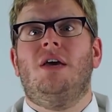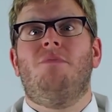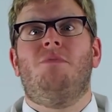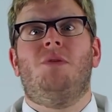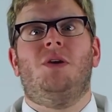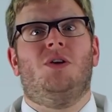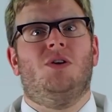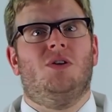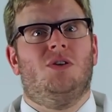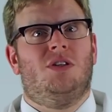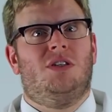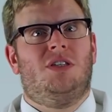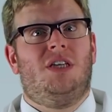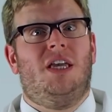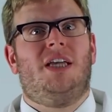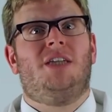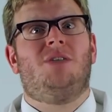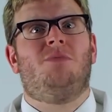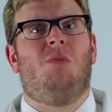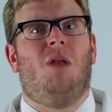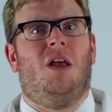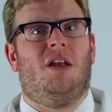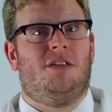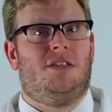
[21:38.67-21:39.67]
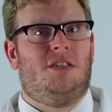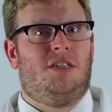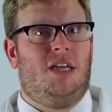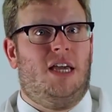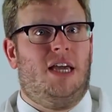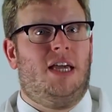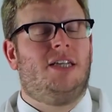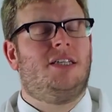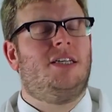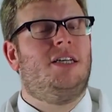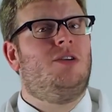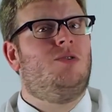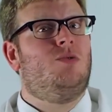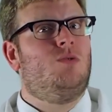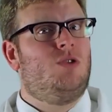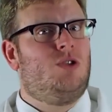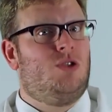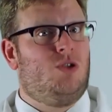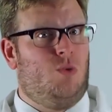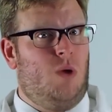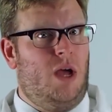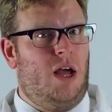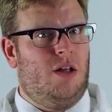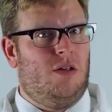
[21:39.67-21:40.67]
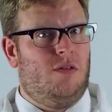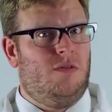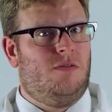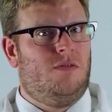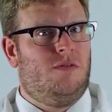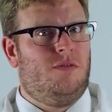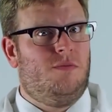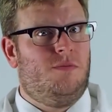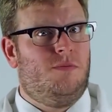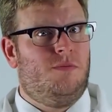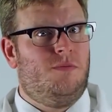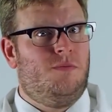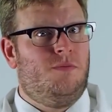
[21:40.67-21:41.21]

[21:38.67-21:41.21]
because 6 plus 6 equals 12.